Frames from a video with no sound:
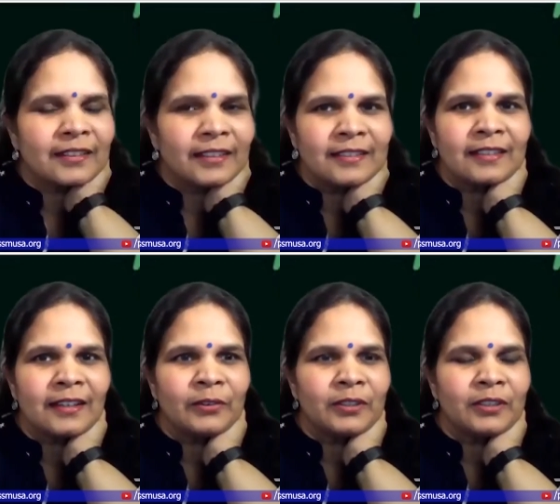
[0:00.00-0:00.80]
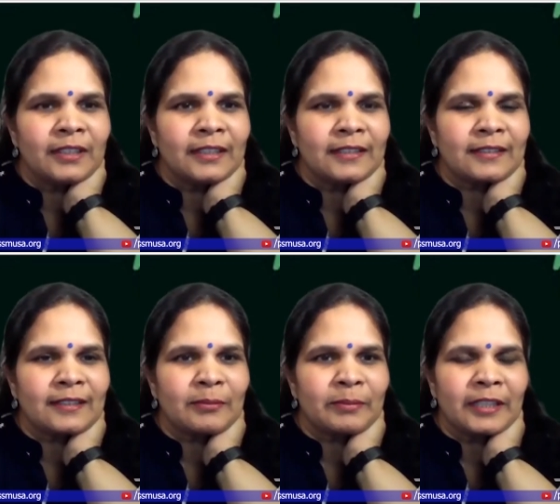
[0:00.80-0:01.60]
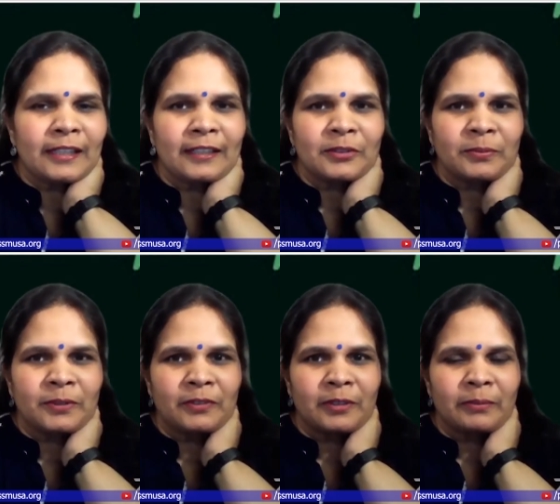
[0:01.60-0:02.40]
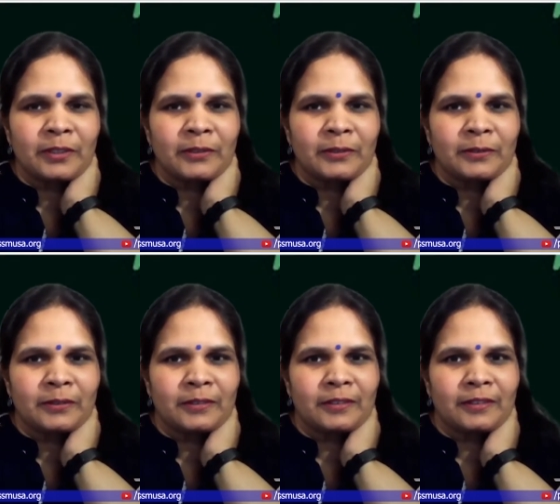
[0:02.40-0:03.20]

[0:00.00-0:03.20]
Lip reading: is name is Lakshmi. Sound that is coming, Lakshmi, from you.